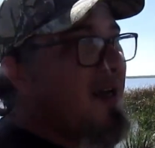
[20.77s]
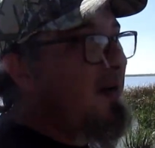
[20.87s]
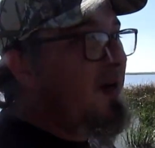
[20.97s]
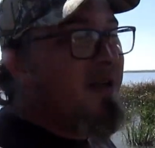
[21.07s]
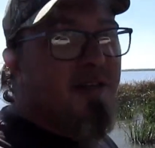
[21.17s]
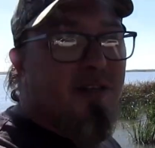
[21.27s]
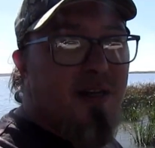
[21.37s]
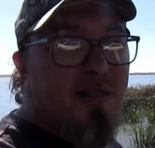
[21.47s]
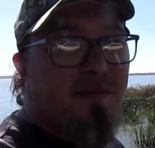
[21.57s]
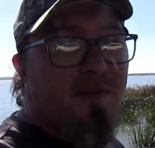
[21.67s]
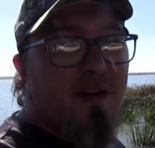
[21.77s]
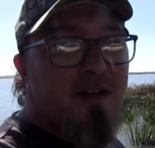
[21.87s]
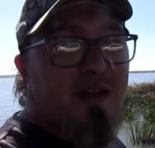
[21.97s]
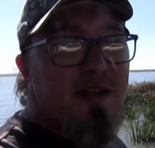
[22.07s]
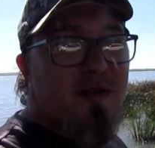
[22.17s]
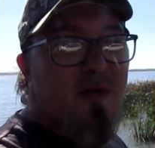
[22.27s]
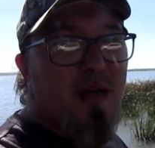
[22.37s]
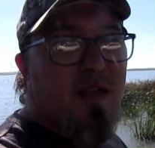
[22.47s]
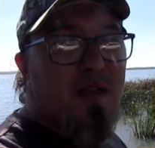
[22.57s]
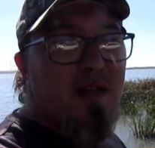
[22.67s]
We're gonna try some floaties as
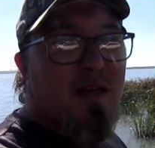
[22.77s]
well.